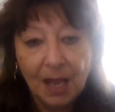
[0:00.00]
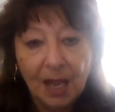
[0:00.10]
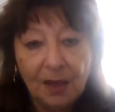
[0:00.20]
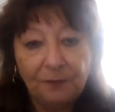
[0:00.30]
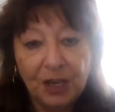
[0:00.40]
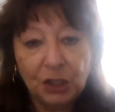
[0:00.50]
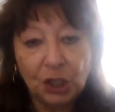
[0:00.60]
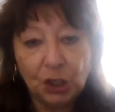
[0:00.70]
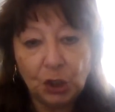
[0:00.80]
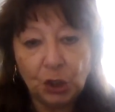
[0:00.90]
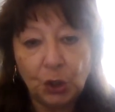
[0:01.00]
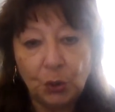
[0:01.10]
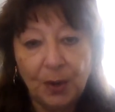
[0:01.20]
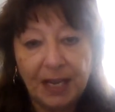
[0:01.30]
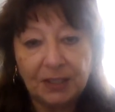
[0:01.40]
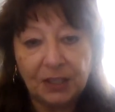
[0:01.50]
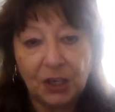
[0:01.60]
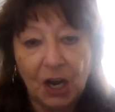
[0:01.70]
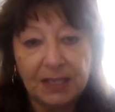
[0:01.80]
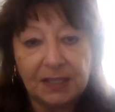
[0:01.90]
Ephesians 2 8 to
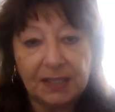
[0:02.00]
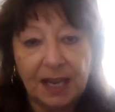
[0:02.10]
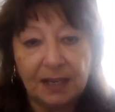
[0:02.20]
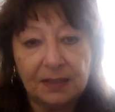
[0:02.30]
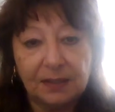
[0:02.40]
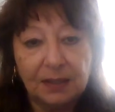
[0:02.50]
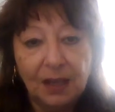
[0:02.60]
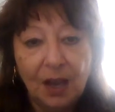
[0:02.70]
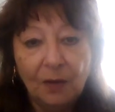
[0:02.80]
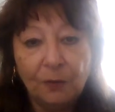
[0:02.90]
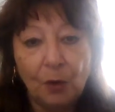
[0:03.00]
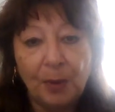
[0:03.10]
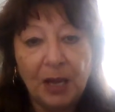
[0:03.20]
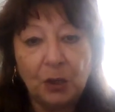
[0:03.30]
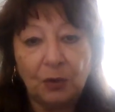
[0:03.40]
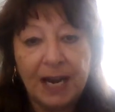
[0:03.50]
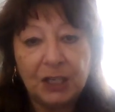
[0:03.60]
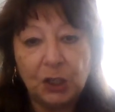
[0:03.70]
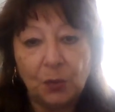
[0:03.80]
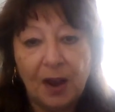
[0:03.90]
9 says, For by
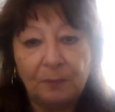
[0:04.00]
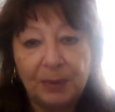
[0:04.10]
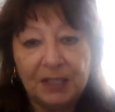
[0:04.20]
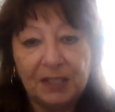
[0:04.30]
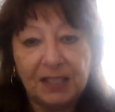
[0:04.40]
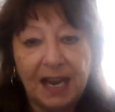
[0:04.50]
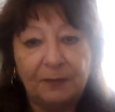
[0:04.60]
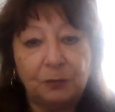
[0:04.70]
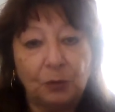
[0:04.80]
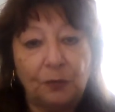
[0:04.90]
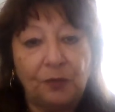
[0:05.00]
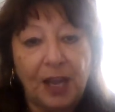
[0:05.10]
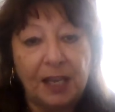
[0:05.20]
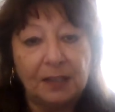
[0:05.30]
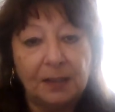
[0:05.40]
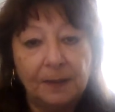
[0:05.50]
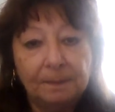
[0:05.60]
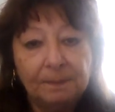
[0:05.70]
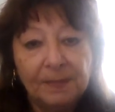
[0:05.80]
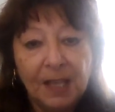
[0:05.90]
grace you have been saved through faith
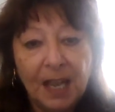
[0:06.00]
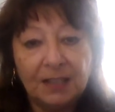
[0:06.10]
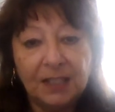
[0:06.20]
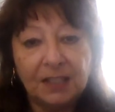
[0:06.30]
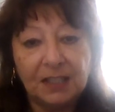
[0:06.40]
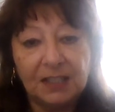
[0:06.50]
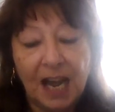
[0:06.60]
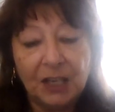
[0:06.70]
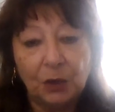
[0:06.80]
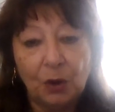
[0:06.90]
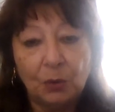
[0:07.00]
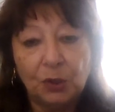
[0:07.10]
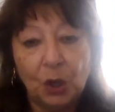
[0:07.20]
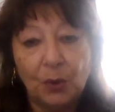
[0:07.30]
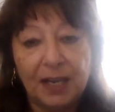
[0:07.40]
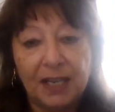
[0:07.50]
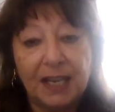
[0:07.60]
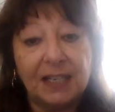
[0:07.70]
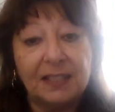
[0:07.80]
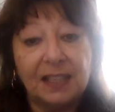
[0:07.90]
and this is not your own doing,
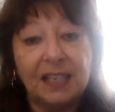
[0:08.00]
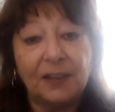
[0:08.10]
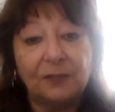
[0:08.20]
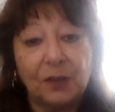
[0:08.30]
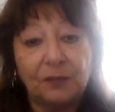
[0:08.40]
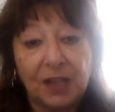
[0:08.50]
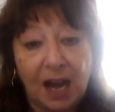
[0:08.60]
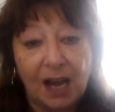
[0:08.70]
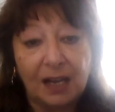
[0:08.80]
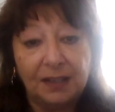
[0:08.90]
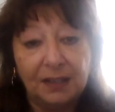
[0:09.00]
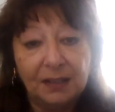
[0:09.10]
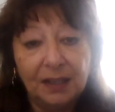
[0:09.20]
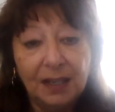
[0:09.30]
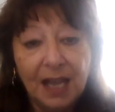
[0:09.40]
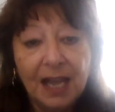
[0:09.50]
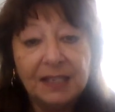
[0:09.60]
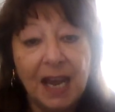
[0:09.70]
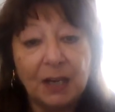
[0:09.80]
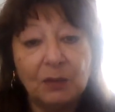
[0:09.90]
it is the gift of God,
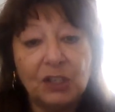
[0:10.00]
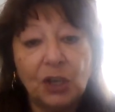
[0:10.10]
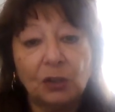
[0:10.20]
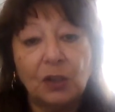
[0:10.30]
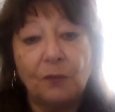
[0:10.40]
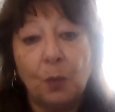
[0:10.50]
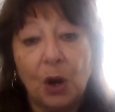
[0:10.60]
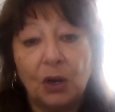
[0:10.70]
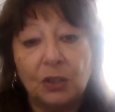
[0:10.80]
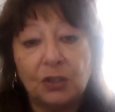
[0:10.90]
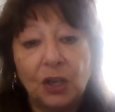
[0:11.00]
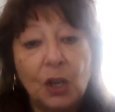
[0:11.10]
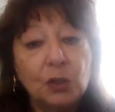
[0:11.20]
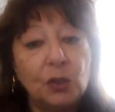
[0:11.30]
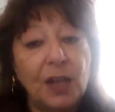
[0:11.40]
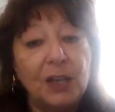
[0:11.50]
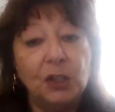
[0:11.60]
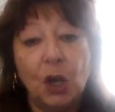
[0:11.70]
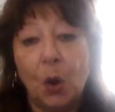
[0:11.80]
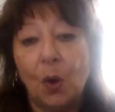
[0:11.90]
not a result of works, so that
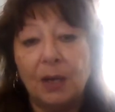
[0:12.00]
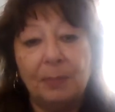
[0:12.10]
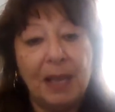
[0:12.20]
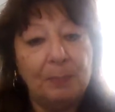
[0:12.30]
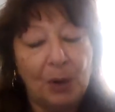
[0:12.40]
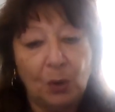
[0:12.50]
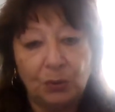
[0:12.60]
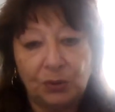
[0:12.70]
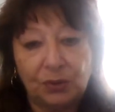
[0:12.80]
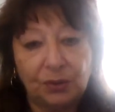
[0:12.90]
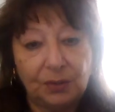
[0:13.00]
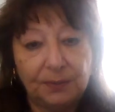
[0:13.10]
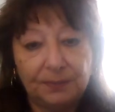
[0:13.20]
no one may boast.